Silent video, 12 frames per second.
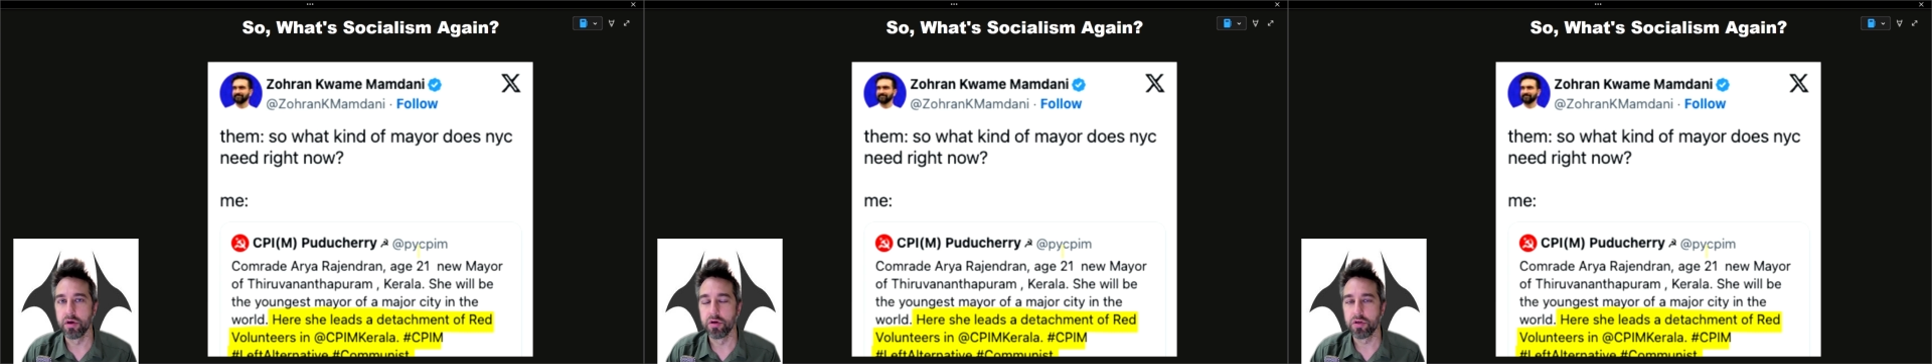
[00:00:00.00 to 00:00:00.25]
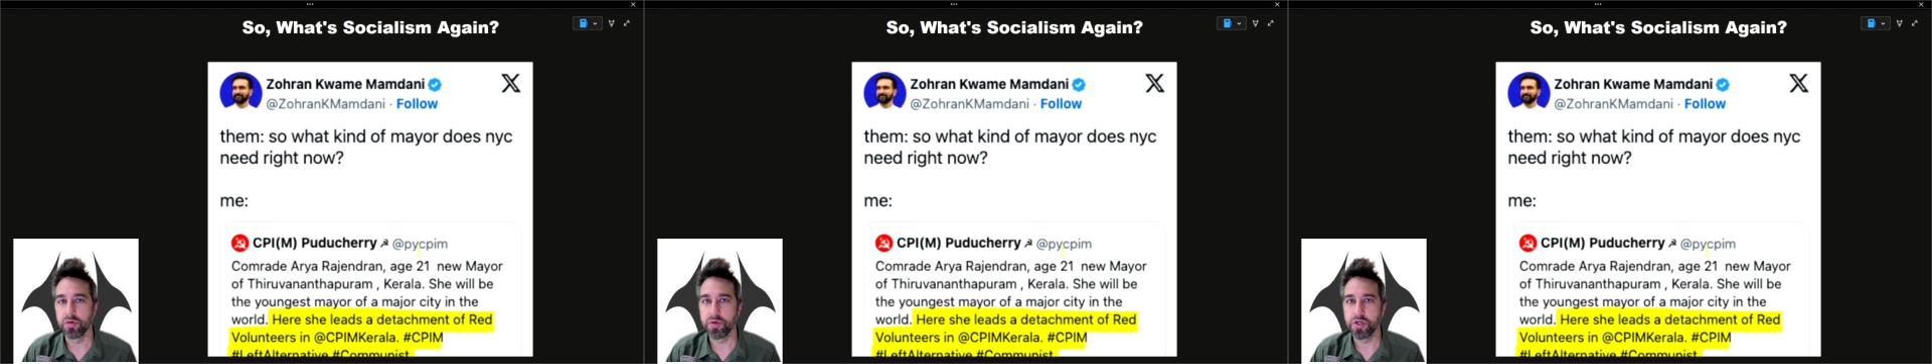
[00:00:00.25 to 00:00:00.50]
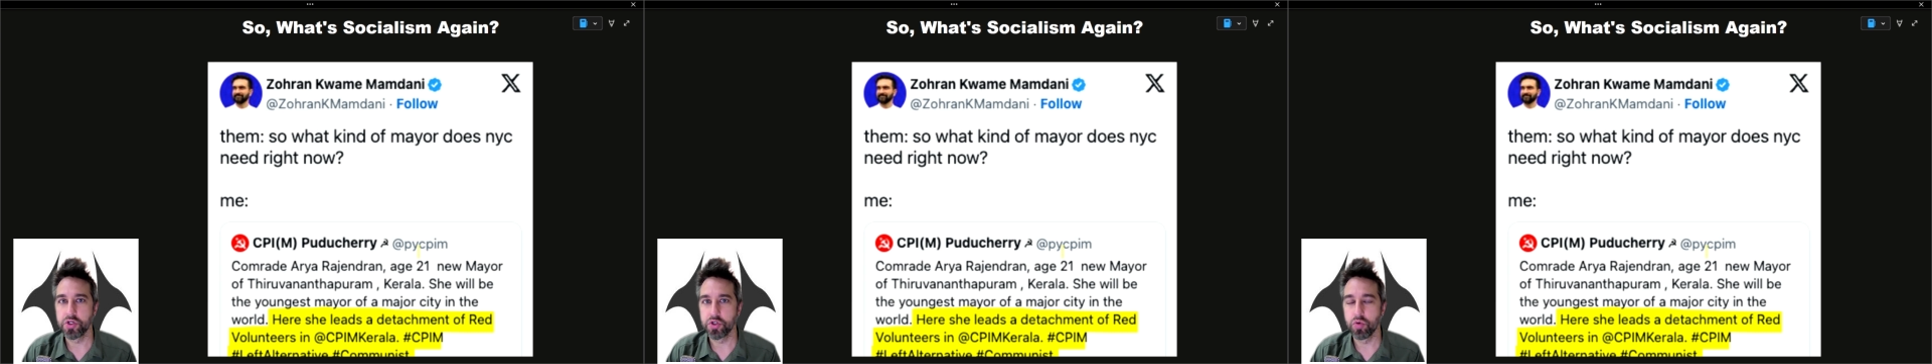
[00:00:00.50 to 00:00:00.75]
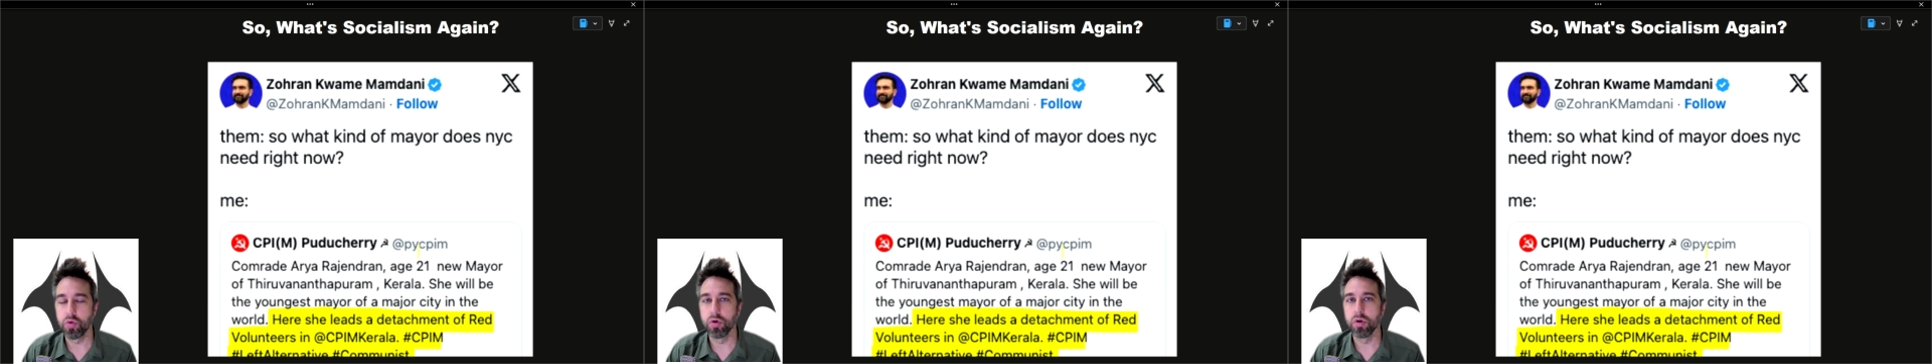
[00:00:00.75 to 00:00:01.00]
to be
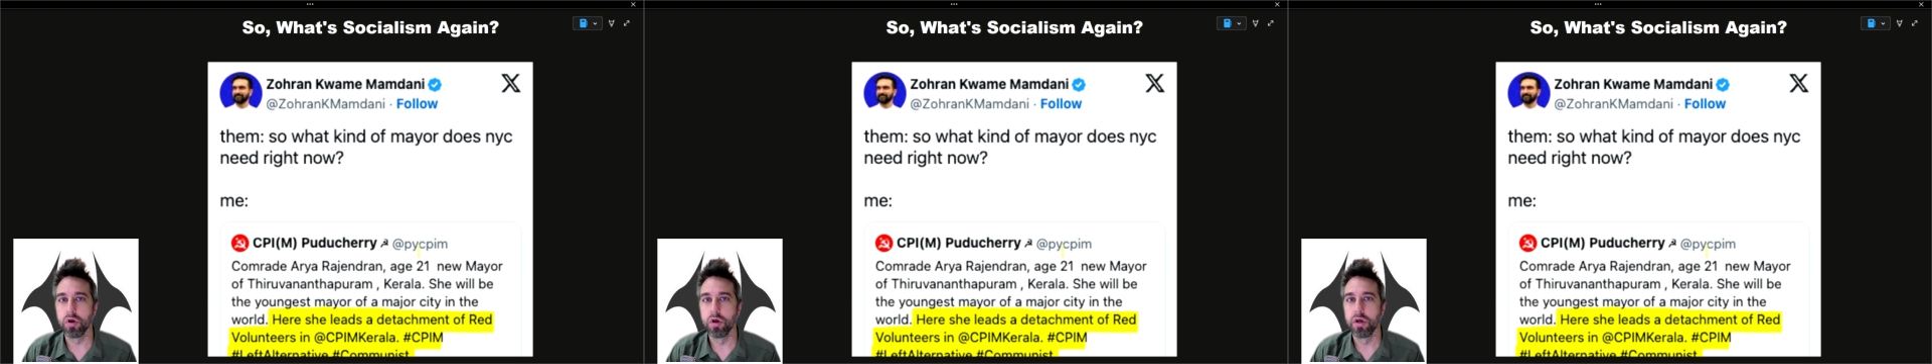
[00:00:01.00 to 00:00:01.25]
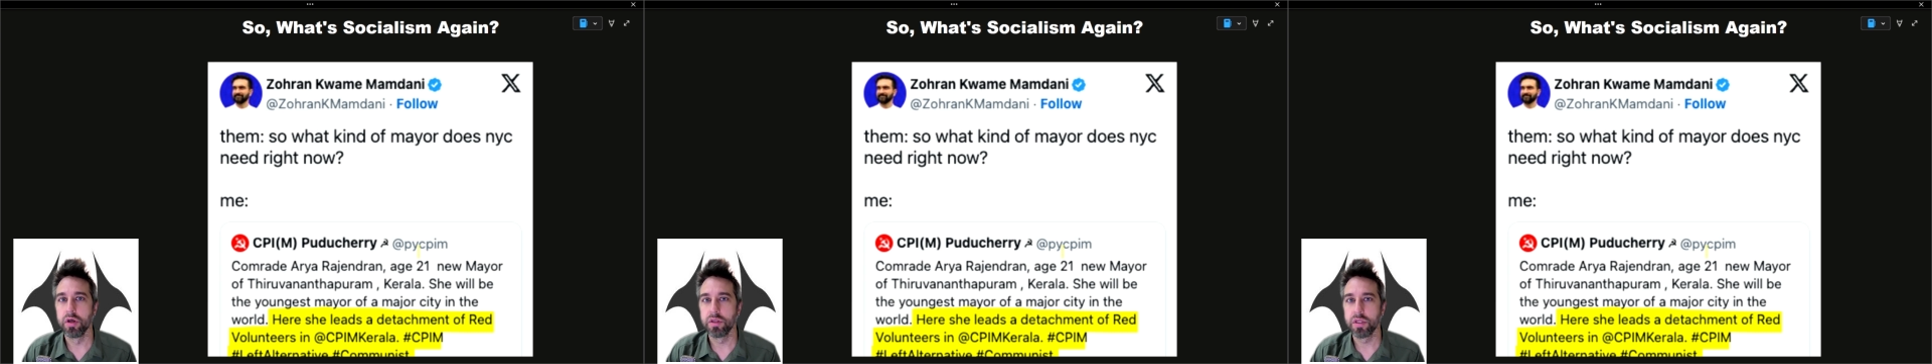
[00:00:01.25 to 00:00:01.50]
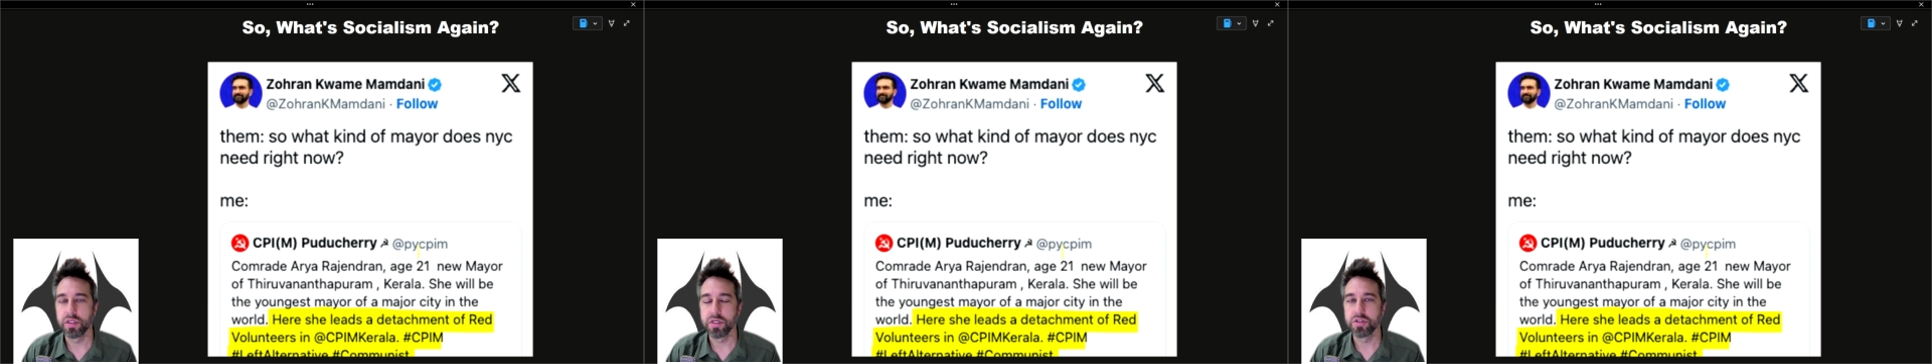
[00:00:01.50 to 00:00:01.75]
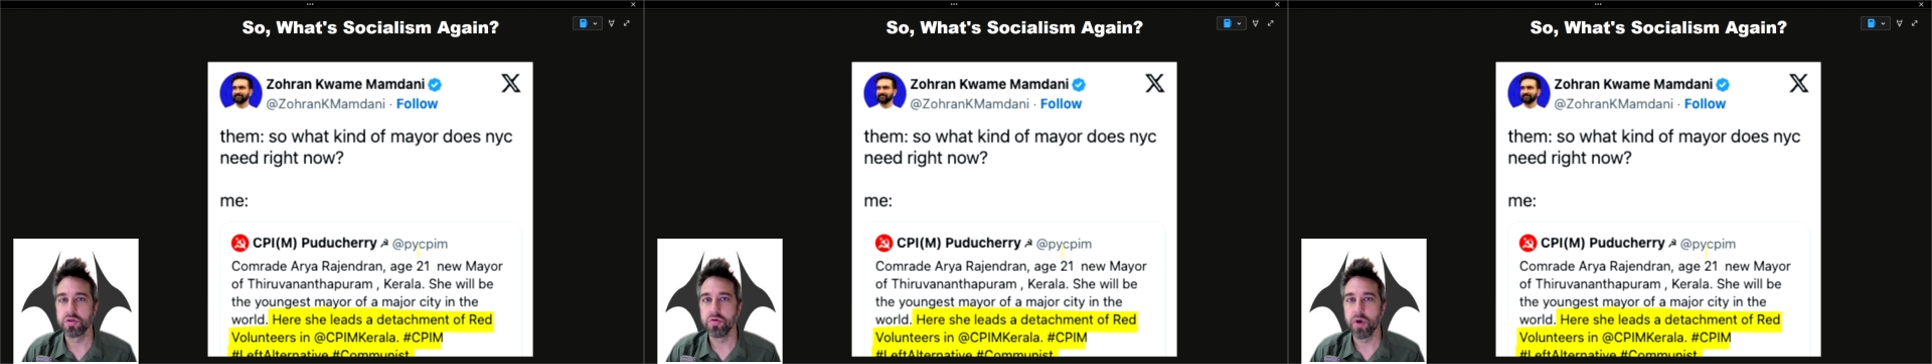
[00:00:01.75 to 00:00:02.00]
sure that
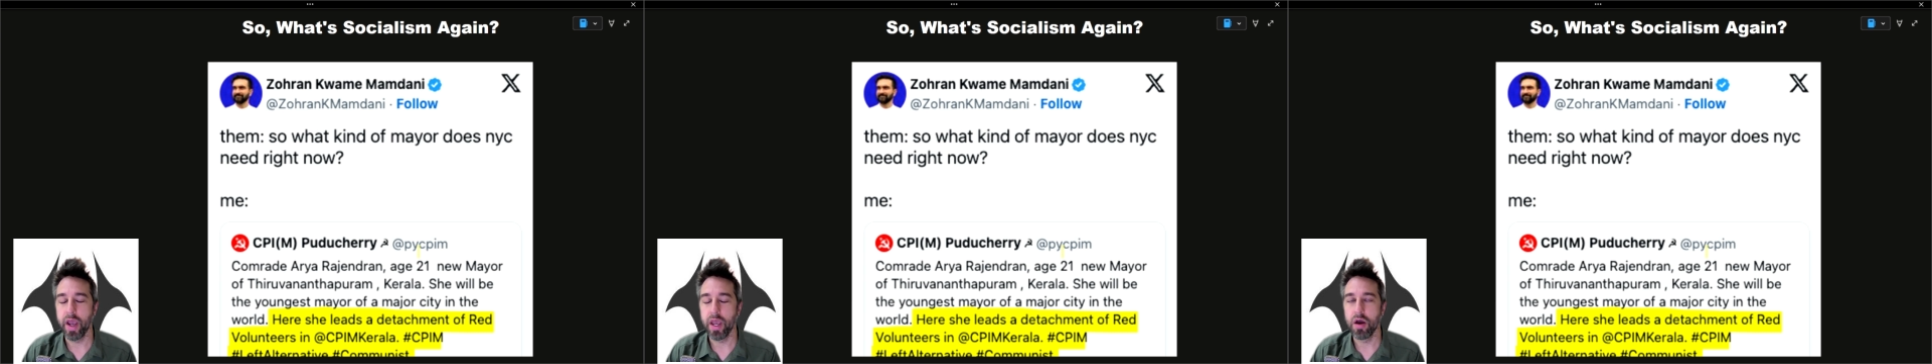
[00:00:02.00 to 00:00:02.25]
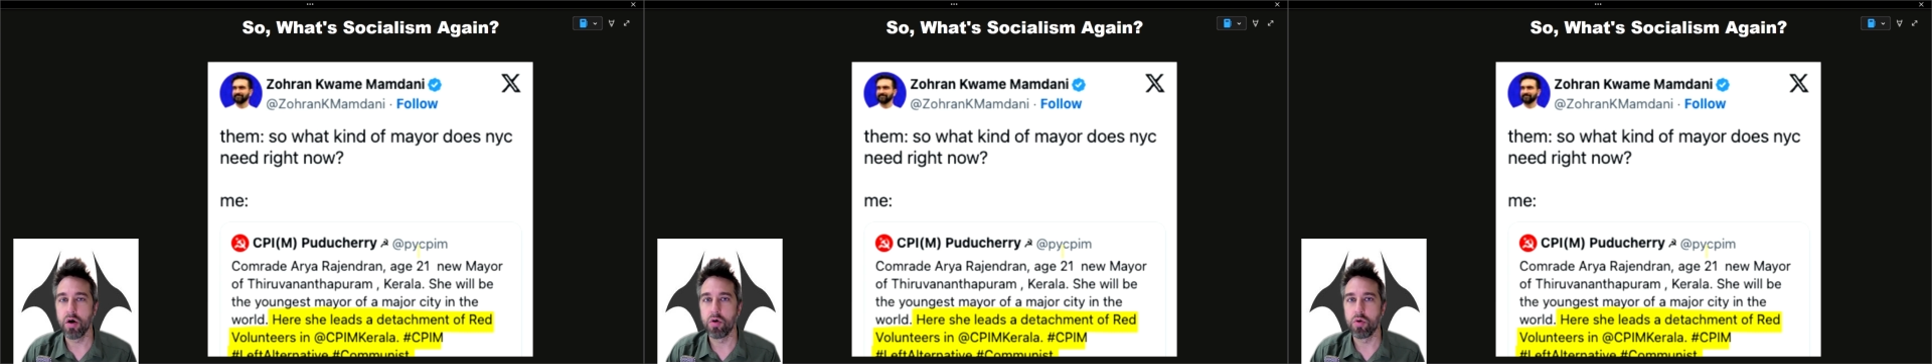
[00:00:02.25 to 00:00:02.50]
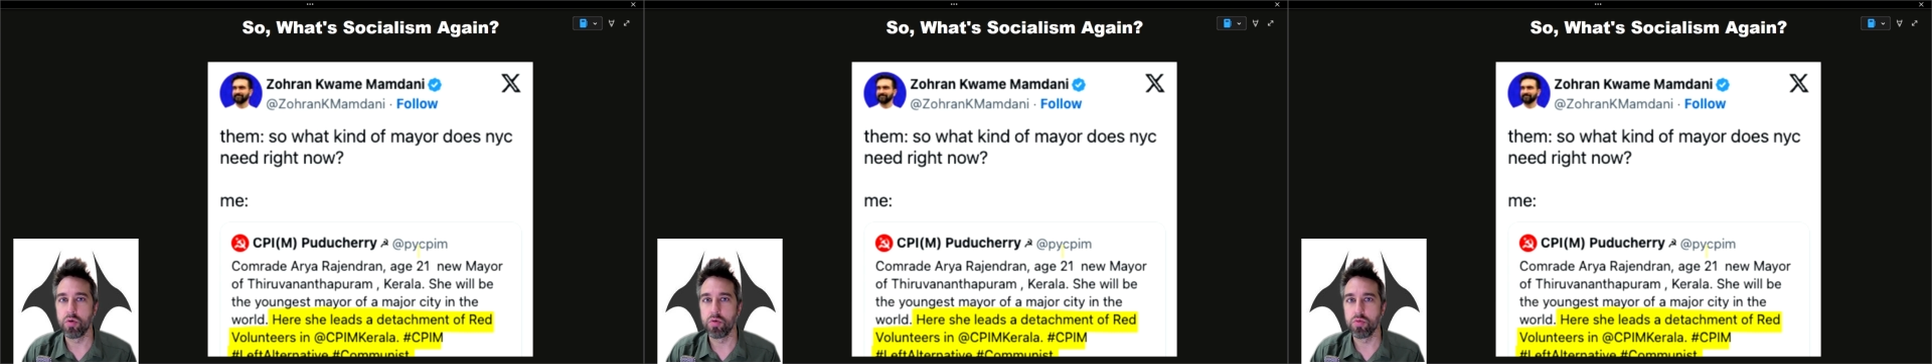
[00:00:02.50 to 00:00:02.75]
this new a-hole